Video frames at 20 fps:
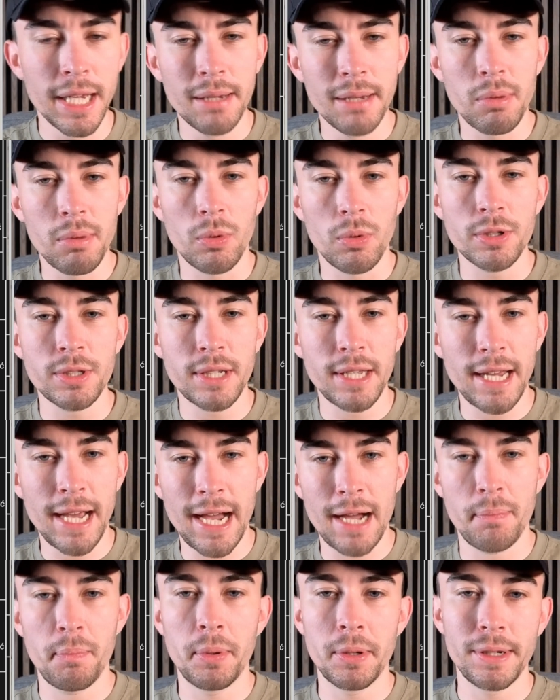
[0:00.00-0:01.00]
But what's going to
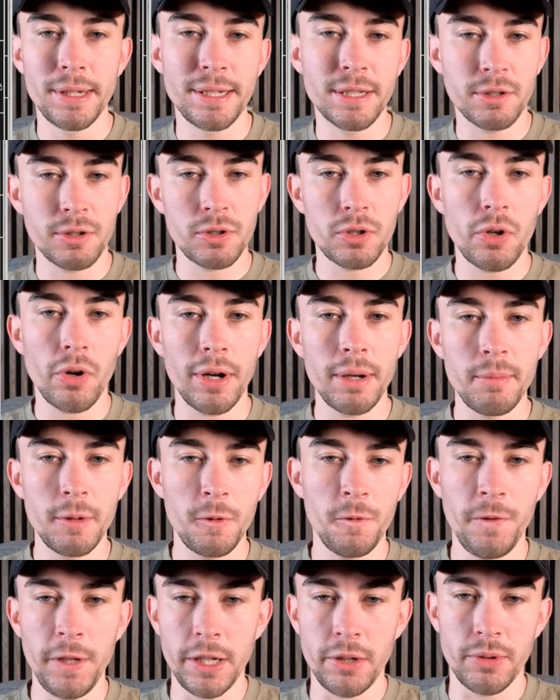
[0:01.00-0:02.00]
happen is Scott in
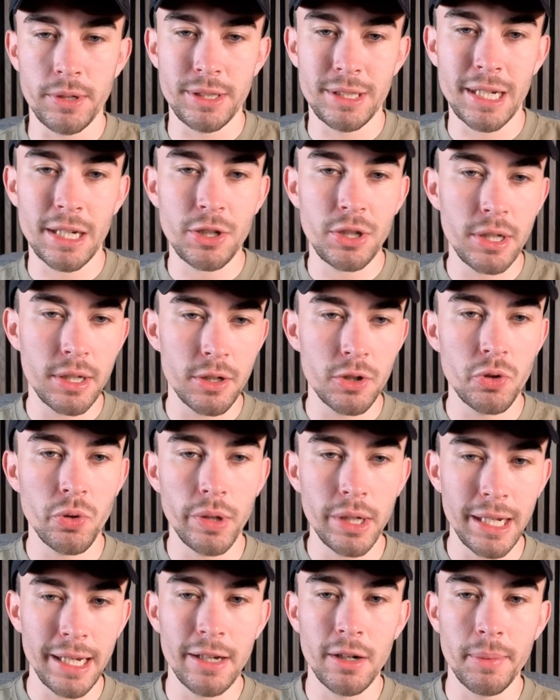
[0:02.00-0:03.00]
midfield is actually going to join
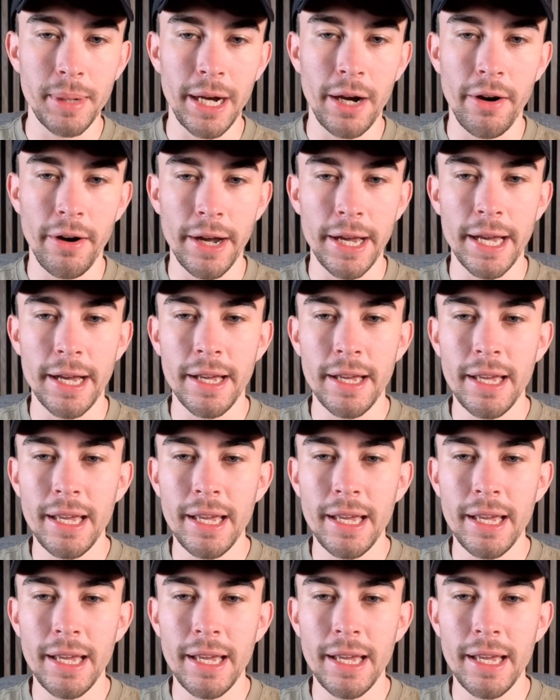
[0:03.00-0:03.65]
a little bit higher,